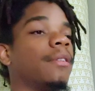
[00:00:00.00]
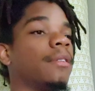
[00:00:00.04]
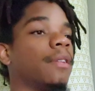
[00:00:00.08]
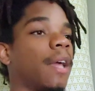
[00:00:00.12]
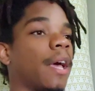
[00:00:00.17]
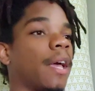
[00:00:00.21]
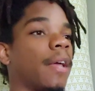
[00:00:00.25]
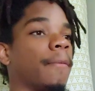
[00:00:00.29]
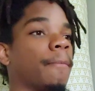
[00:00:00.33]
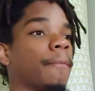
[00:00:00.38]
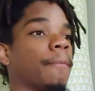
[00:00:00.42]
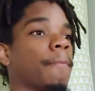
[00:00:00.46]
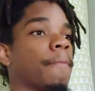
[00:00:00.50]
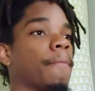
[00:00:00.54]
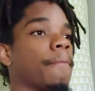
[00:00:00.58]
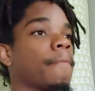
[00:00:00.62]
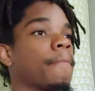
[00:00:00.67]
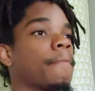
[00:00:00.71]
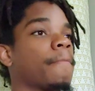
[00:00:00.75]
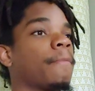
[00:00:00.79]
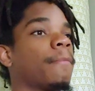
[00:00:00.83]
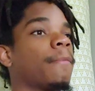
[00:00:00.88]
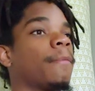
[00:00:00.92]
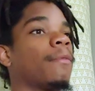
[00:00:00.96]
Like
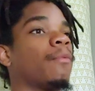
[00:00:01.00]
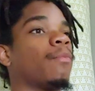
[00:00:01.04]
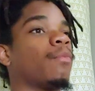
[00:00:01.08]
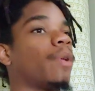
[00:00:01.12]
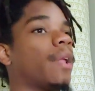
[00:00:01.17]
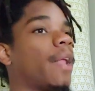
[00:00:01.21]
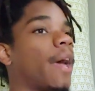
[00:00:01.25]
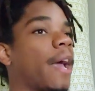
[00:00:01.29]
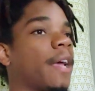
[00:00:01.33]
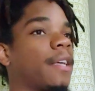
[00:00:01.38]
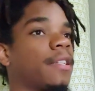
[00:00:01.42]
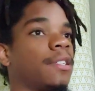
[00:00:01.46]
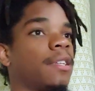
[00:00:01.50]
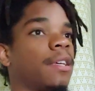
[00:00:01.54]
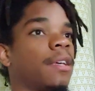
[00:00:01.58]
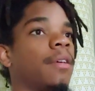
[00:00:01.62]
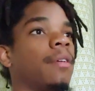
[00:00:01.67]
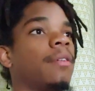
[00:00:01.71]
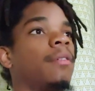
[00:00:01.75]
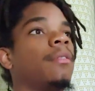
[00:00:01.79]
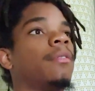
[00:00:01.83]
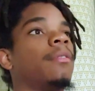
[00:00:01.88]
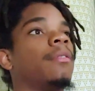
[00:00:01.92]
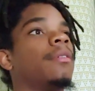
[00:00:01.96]

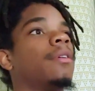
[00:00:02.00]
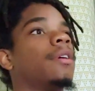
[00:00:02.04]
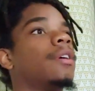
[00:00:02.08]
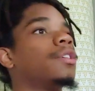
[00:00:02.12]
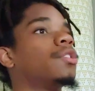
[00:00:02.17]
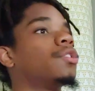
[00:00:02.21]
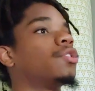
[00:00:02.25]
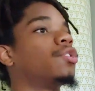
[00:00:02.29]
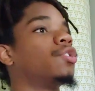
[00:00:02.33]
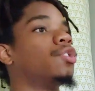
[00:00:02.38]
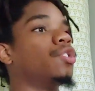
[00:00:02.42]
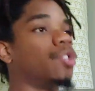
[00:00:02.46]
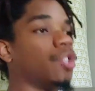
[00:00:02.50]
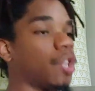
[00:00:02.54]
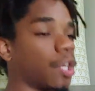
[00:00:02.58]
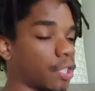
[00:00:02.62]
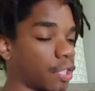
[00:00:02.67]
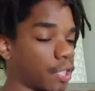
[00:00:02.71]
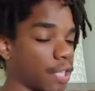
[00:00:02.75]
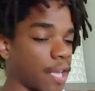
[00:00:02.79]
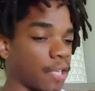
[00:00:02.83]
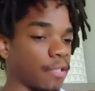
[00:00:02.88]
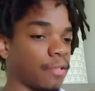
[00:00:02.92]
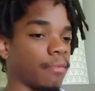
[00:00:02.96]
relaxing is
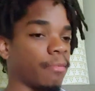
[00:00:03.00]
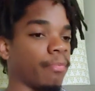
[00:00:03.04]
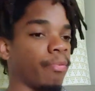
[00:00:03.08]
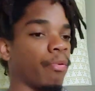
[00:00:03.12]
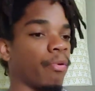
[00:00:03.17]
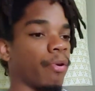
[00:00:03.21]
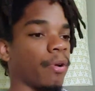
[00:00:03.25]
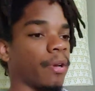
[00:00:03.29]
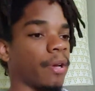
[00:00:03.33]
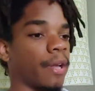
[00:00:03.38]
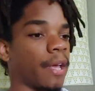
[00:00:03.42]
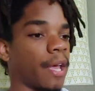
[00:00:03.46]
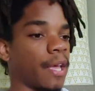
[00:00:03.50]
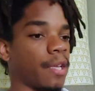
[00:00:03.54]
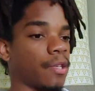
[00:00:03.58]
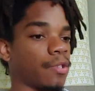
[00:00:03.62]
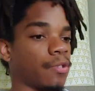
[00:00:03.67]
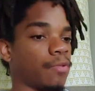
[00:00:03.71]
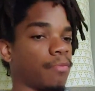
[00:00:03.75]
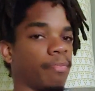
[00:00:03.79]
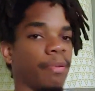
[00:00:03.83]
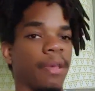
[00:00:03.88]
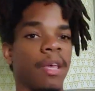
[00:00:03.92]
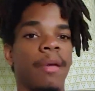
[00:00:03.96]
just as important
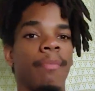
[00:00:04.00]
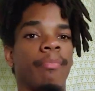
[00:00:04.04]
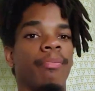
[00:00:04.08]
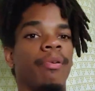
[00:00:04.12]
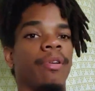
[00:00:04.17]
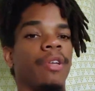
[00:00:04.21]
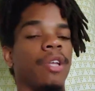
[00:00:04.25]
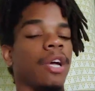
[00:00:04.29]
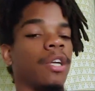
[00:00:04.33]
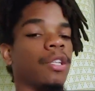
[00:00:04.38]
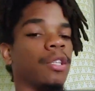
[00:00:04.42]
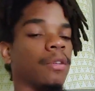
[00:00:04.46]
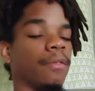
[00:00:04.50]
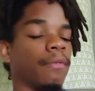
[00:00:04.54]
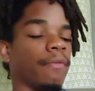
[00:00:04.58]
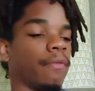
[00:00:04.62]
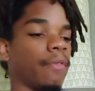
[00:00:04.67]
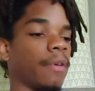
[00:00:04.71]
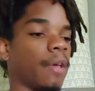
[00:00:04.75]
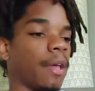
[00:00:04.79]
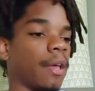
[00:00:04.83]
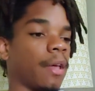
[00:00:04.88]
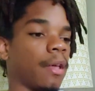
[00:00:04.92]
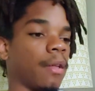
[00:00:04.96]
as being productive
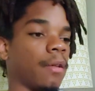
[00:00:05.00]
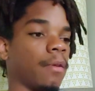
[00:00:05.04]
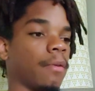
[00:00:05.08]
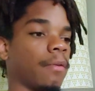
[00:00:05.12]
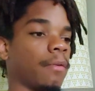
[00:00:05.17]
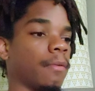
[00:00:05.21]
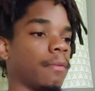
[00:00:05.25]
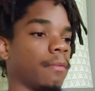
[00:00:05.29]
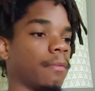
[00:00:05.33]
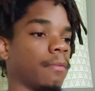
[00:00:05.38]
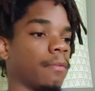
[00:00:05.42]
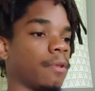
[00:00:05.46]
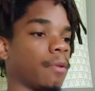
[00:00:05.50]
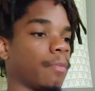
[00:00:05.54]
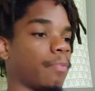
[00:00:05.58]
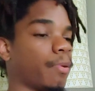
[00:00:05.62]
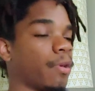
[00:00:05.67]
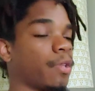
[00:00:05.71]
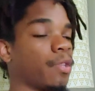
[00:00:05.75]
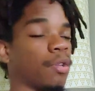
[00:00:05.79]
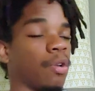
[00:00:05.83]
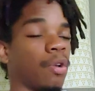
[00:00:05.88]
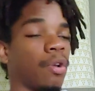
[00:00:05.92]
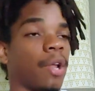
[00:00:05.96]
and
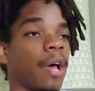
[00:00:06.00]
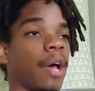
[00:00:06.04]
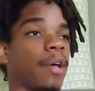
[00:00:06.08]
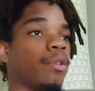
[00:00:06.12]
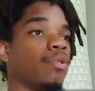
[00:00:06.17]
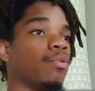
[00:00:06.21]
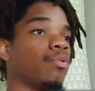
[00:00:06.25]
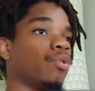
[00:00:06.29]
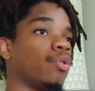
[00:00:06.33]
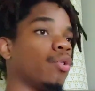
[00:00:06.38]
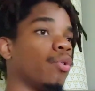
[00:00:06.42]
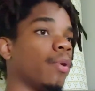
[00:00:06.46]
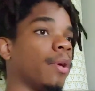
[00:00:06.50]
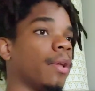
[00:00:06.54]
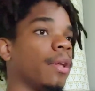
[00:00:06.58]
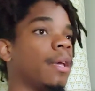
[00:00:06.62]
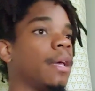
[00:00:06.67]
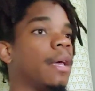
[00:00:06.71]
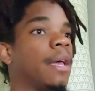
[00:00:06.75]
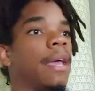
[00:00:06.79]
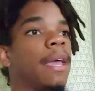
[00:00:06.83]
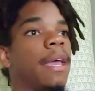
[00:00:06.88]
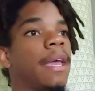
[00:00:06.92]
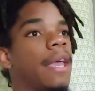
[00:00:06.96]
depending on how you do it,
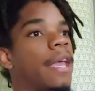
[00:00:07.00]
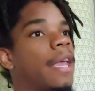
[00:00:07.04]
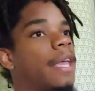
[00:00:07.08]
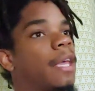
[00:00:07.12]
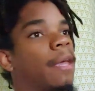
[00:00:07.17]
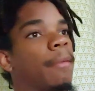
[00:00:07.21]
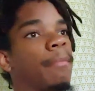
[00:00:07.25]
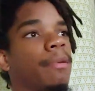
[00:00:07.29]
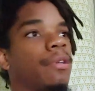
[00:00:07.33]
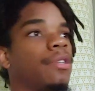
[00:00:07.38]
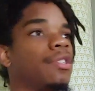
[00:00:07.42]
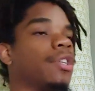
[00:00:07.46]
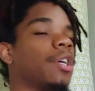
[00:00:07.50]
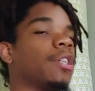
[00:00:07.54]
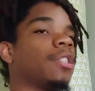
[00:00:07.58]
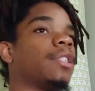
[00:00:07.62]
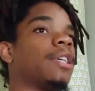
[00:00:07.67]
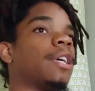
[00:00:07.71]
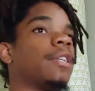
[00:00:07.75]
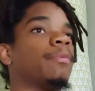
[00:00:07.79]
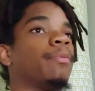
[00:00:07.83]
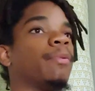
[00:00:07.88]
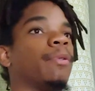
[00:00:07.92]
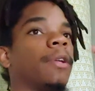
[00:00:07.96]
it can be just
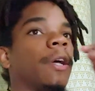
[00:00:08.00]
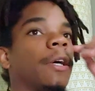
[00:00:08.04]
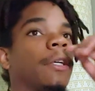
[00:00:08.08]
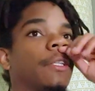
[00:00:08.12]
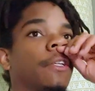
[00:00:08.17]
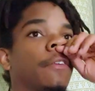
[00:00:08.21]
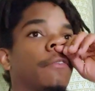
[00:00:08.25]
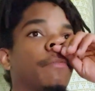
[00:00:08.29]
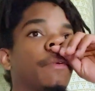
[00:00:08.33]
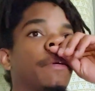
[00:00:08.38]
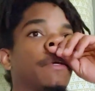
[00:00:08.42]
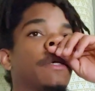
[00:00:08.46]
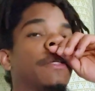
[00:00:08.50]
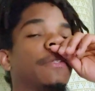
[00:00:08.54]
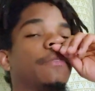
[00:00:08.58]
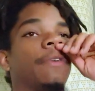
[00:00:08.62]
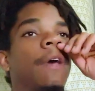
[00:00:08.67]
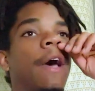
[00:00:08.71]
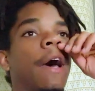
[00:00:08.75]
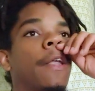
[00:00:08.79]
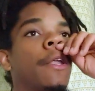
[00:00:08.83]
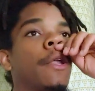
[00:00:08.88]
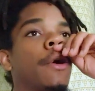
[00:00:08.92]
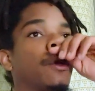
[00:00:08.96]
as productive because
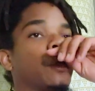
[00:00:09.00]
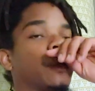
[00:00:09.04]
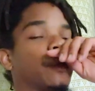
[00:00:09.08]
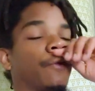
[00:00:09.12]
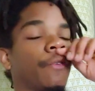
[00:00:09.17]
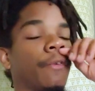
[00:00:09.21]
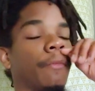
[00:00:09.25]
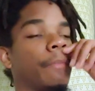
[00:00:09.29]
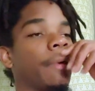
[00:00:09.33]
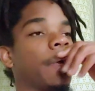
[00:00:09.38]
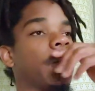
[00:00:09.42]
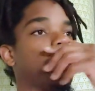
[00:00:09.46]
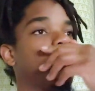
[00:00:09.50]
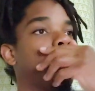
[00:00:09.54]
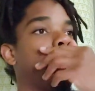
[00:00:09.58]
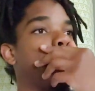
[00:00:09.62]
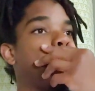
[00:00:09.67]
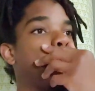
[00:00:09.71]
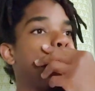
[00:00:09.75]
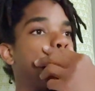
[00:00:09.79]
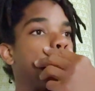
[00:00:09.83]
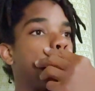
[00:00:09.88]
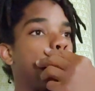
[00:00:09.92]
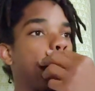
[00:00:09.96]
I notice for me,
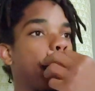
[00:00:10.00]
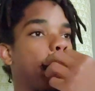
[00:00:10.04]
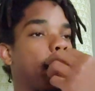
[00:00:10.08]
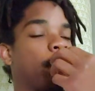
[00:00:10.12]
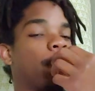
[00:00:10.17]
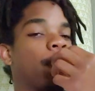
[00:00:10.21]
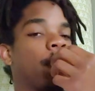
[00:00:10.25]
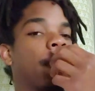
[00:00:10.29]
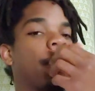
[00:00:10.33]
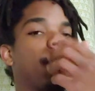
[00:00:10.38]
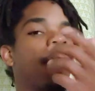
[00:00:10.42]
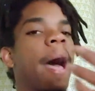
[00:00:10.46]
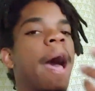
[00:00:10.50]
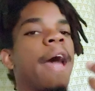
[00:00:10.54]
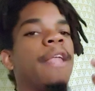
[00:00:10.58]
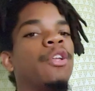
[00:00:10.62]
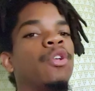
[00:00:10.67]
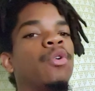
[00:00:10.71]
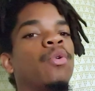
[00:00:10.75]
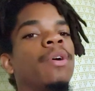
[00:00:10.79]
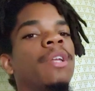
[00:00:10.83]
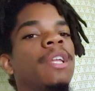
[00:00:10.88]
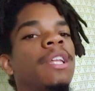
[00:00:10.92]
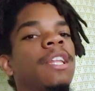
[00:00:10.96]
like when I'm not
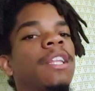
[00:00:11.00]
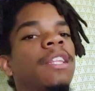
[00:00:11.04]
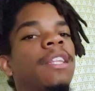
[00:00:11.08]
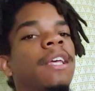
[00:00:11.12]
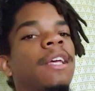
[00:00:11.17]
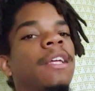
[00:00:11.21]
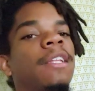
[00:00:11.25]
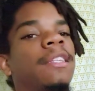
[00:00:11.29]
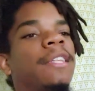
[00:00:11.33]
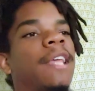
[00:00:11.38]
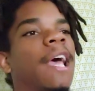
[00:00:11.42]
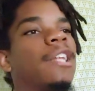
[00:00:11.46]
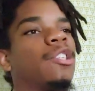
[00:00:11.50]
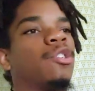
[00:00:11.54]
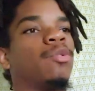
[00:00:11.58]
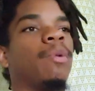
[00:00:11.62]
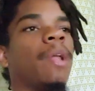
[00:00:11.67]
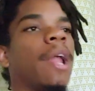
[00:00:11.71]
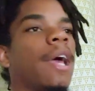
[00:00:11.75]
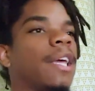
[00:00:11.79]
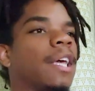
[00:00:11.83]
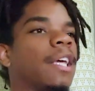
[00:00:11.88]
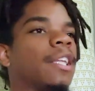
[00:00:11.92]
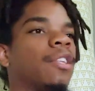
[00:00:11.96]
doing anything, that's
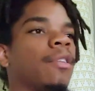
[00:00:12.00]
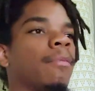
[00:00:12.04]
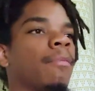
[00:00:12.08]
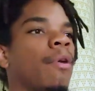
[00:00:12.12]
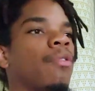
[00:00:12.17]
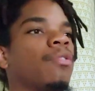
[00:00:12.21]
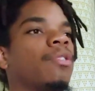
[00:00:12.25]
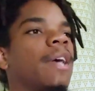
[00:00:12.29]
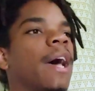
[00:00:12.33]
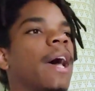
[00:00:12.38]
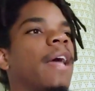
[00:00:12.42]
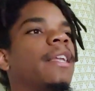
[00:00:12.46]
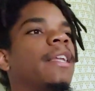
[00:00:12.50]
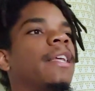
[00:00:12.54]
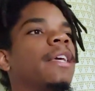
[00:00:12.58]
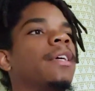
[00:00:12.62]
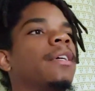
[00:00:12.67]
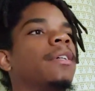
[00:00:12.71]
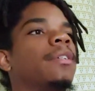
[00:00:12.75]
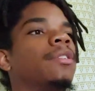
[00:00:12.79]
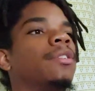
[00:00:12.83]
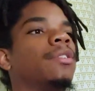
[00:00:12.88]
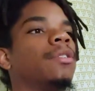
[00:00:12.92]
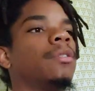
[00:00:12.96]
when I get the most
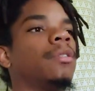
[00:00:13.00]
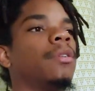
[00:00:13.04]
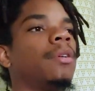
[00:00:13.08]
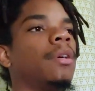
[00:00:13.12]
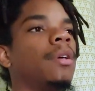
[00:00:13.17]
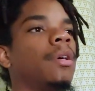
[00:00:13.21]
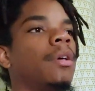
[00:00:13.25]
ideas